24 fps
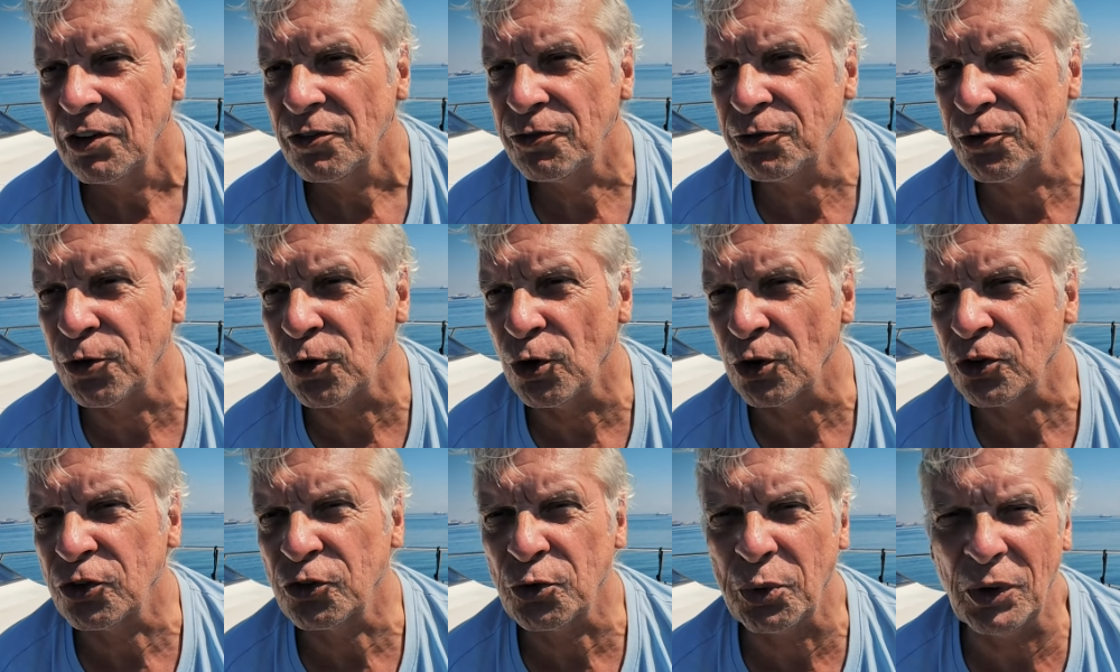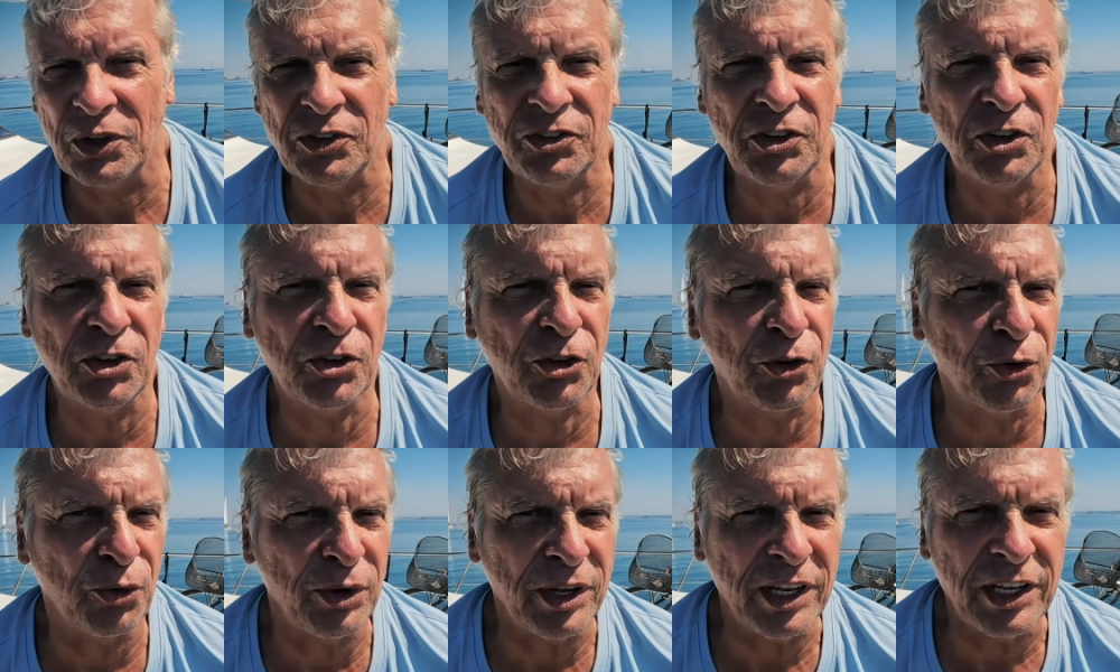for
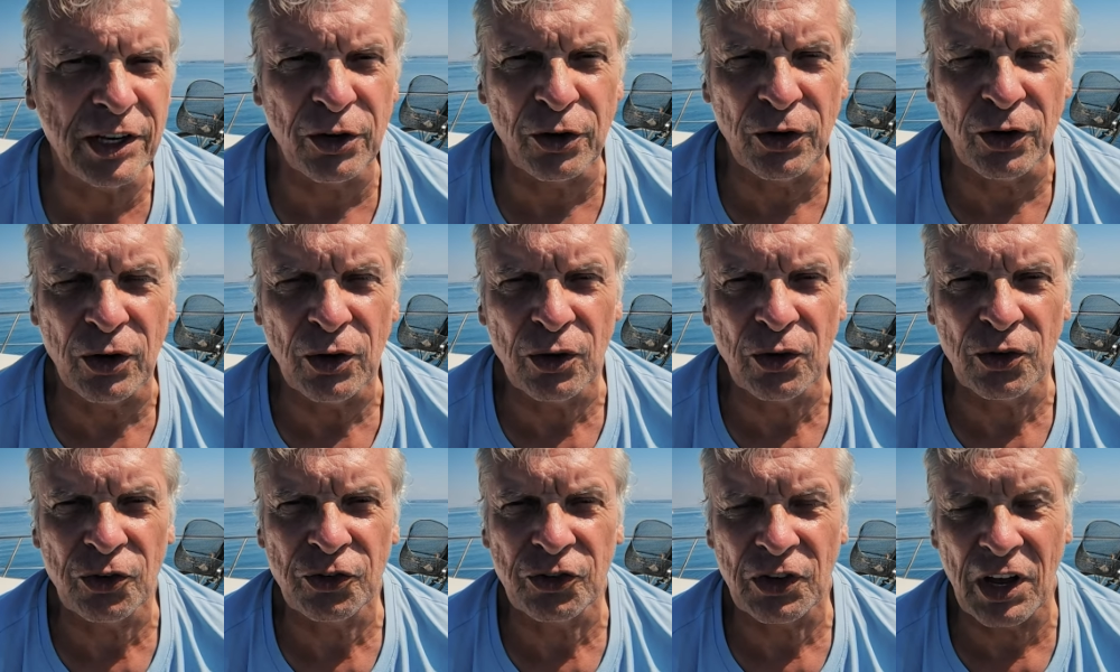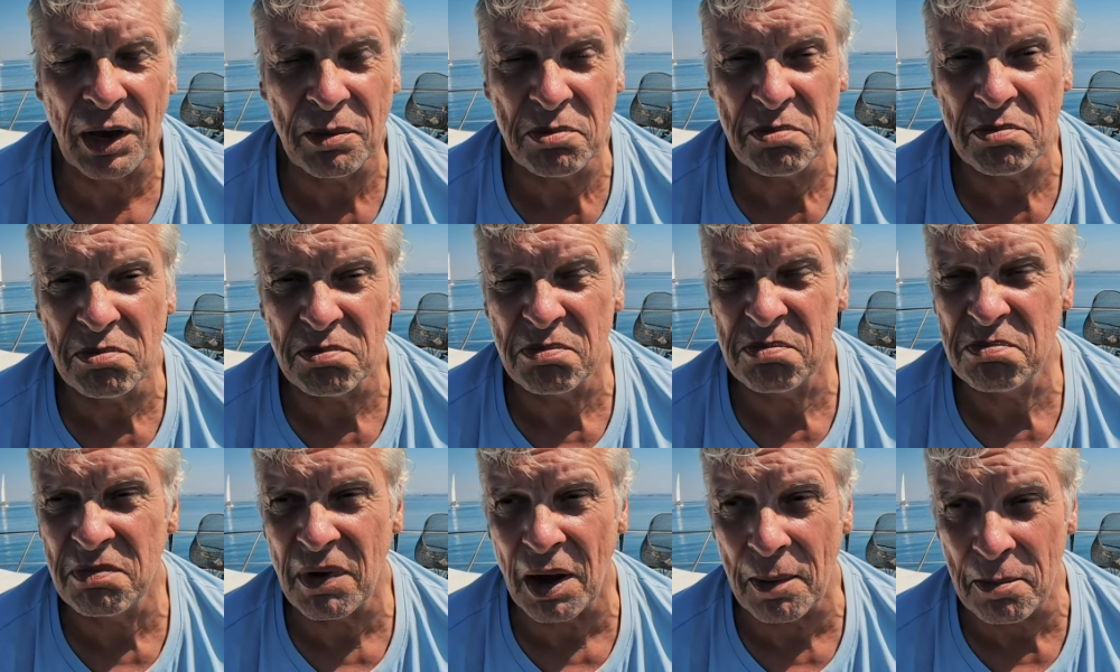23 euros
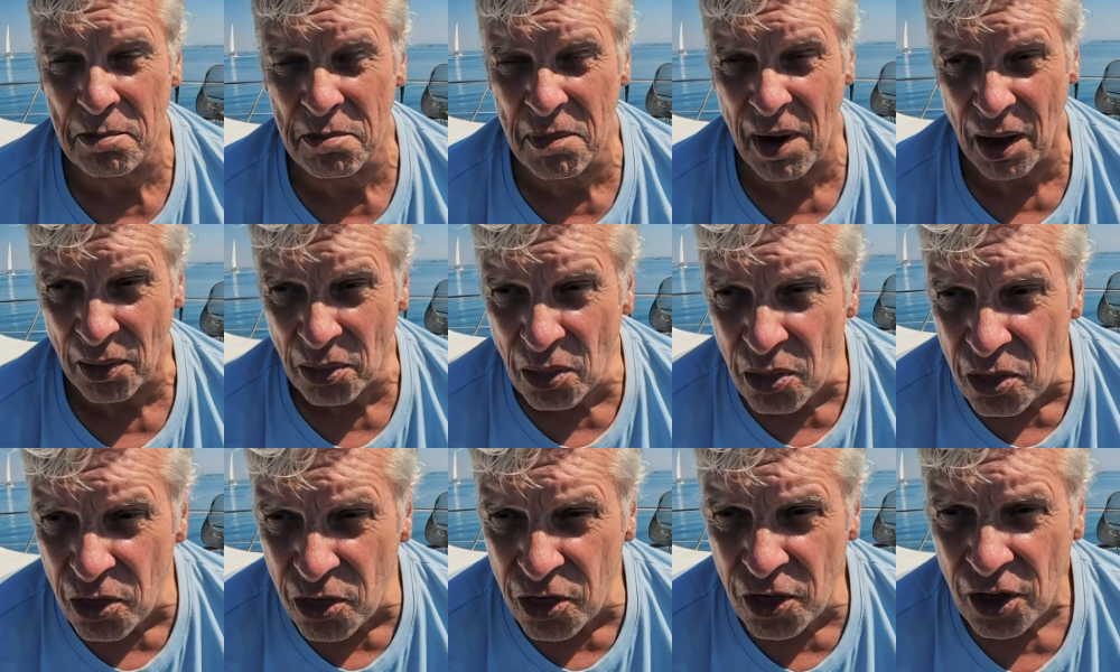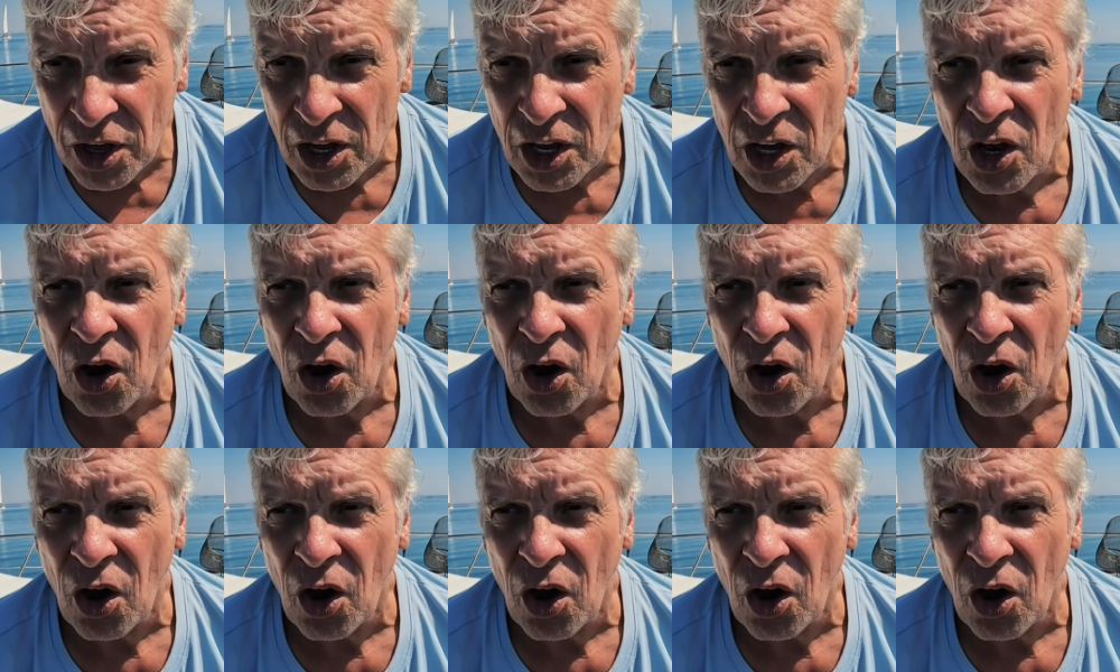a month.